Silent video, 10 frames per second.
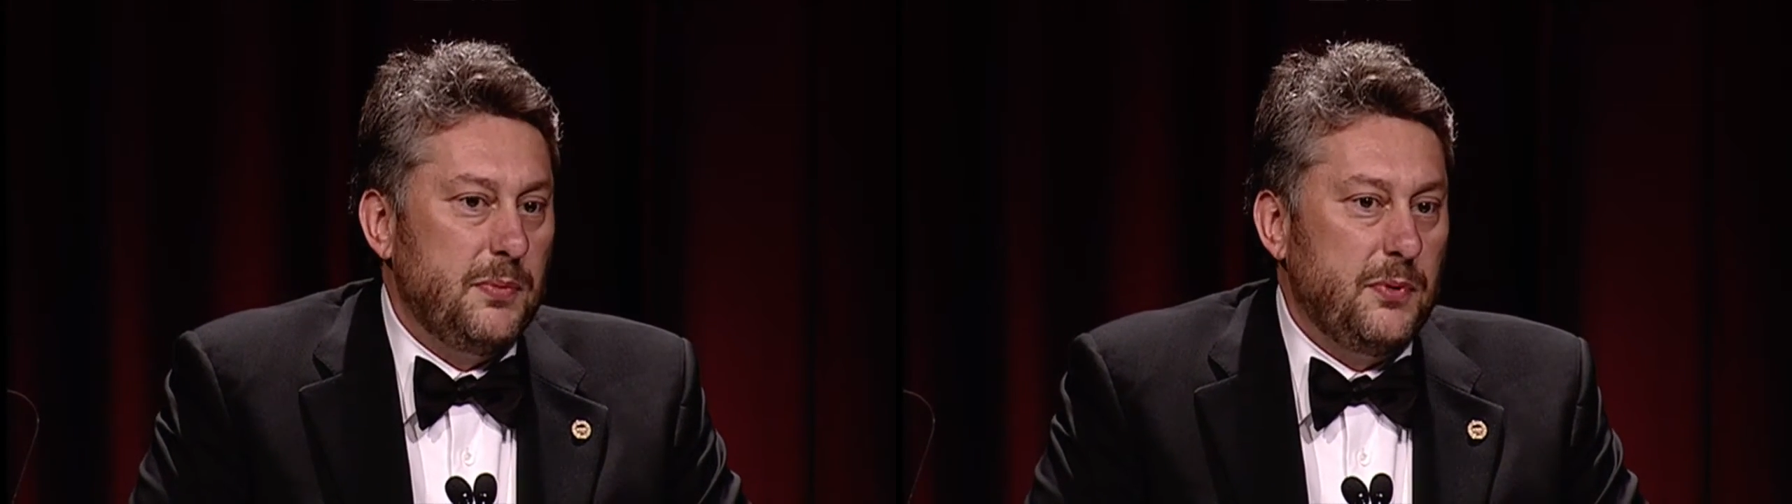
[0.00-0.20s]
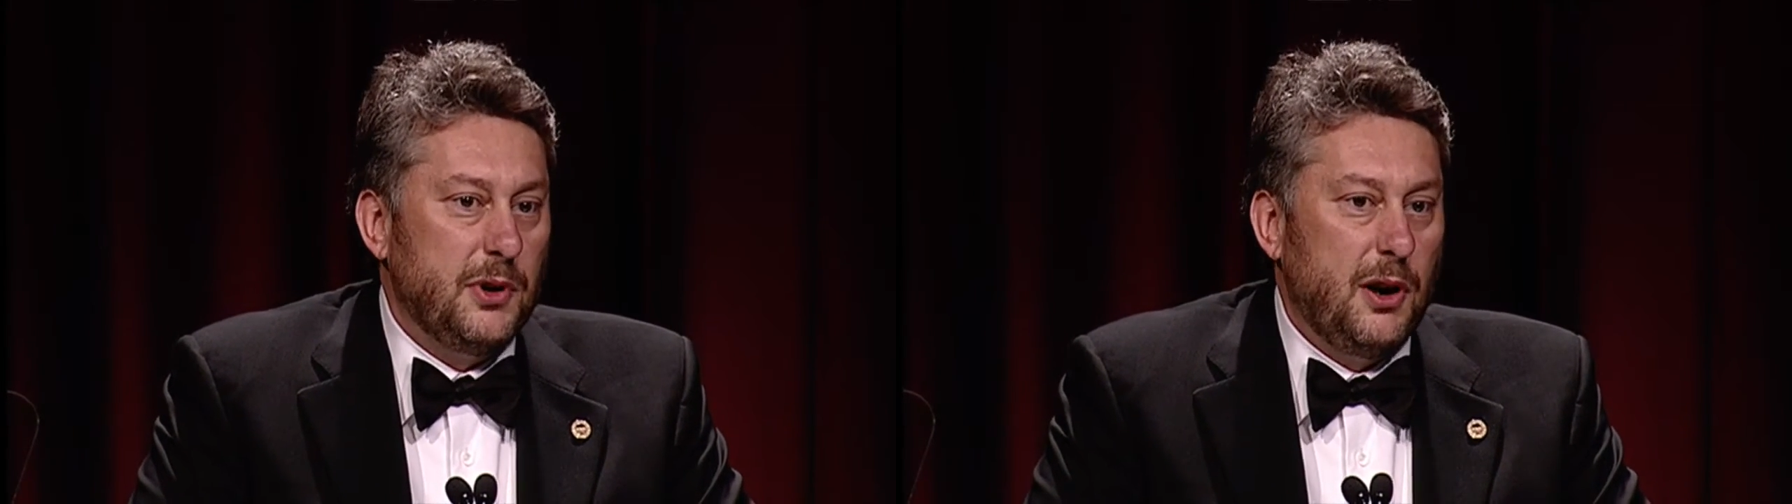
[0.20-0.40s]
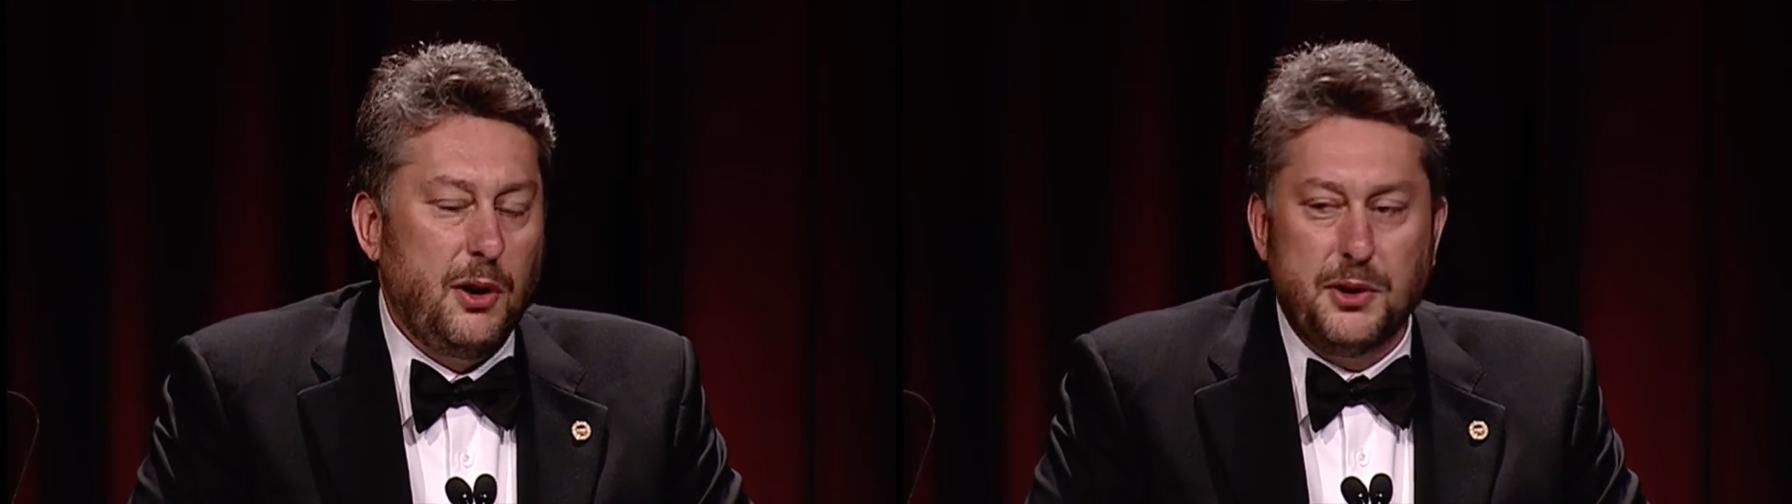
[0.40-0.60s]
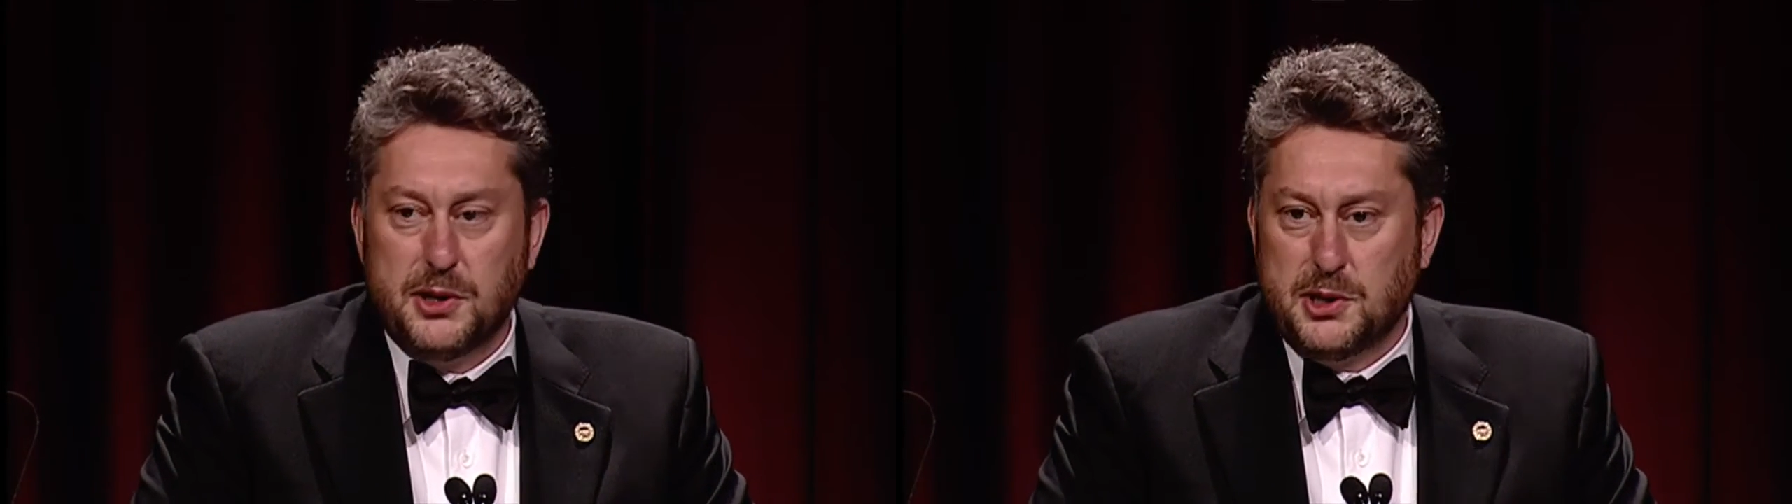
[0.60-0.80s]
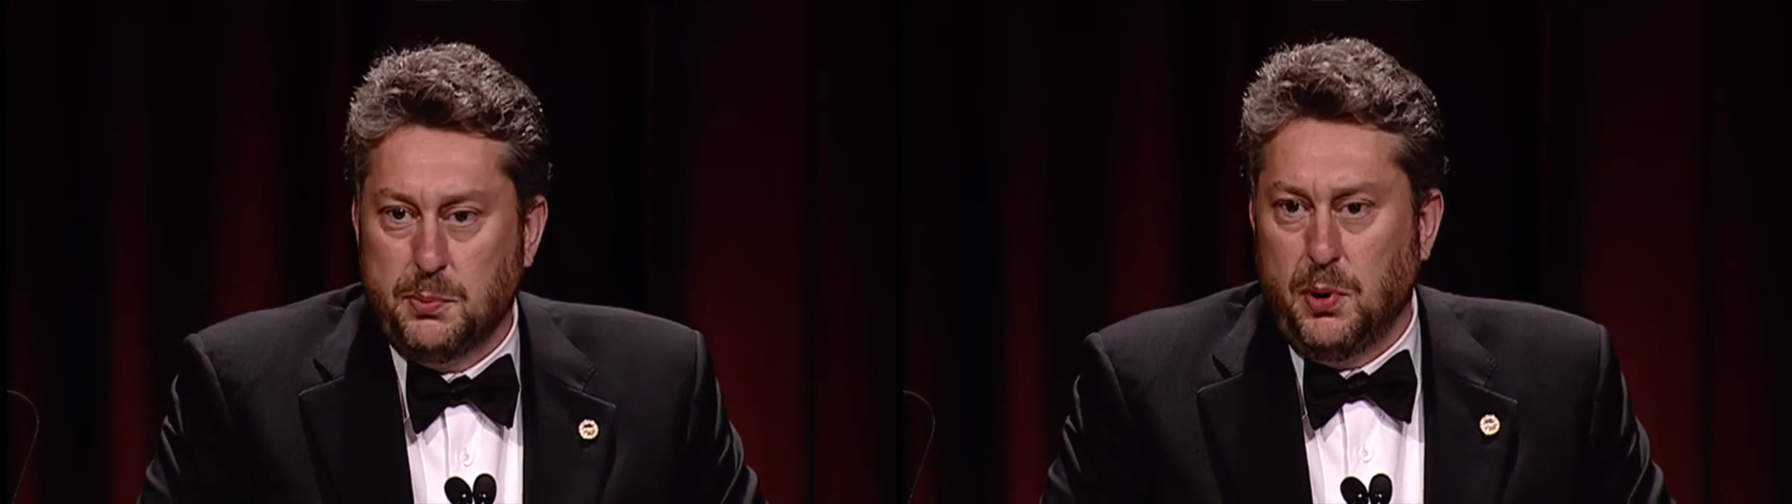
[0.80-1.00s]
for all their
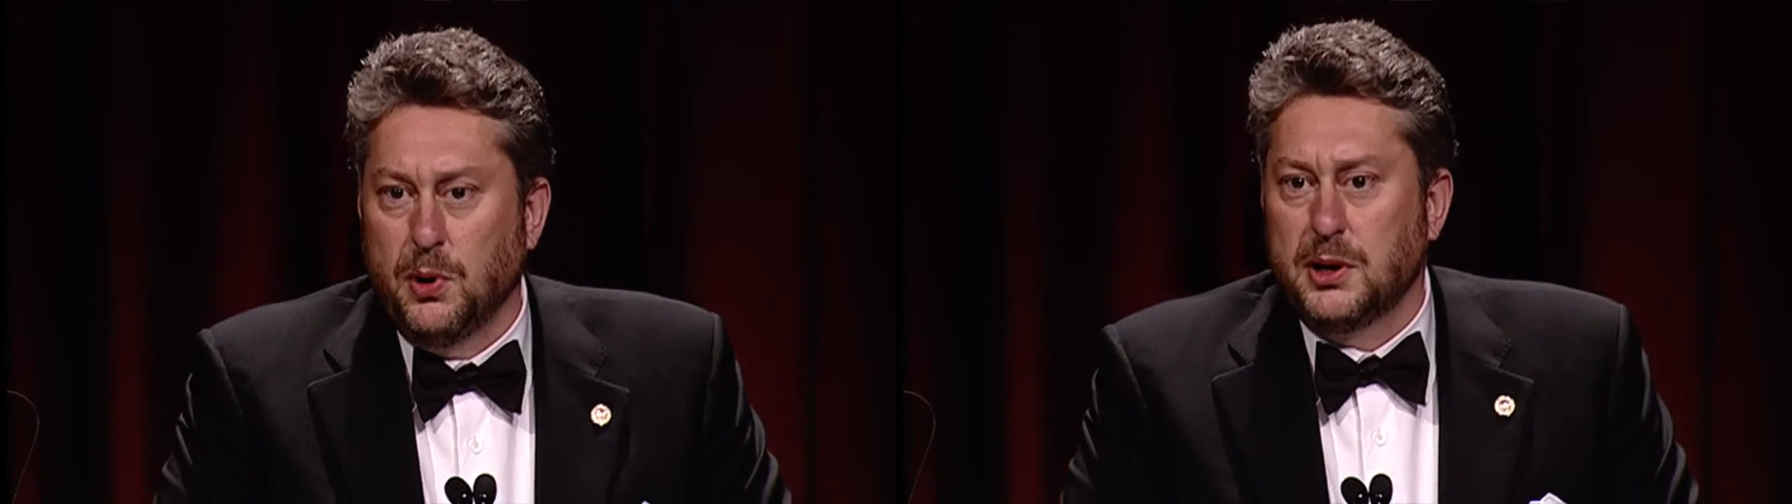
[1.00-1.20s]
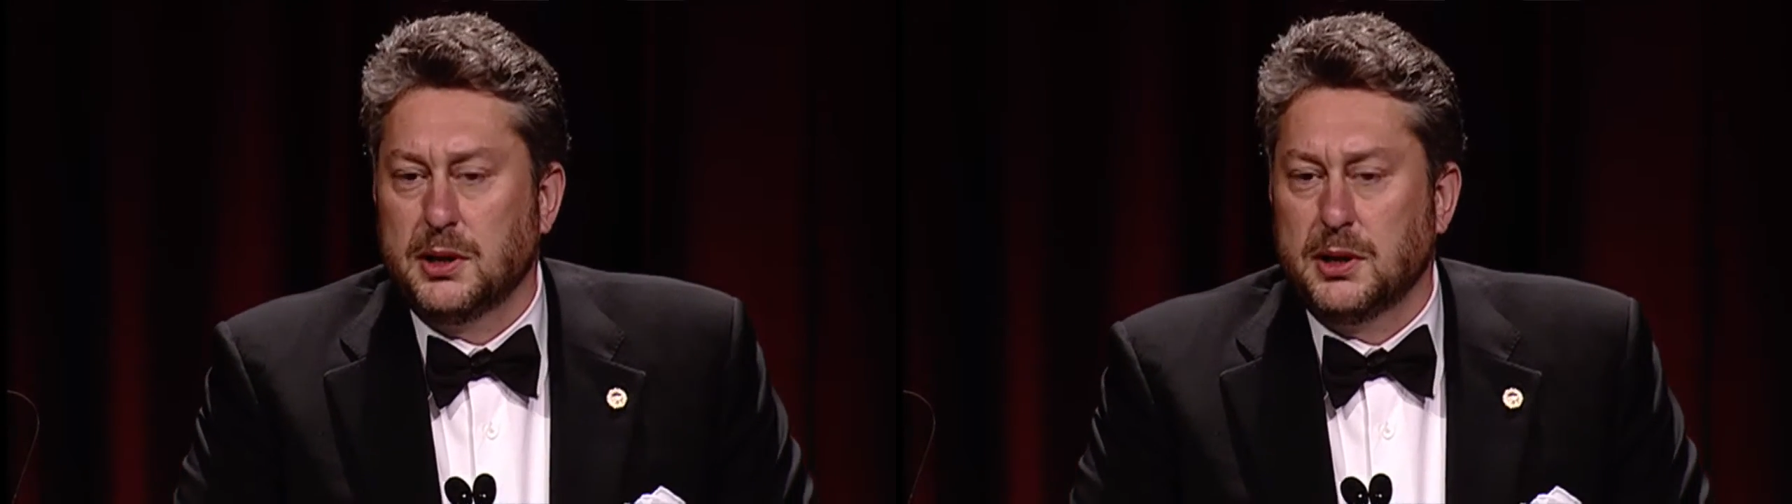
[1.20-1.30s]
support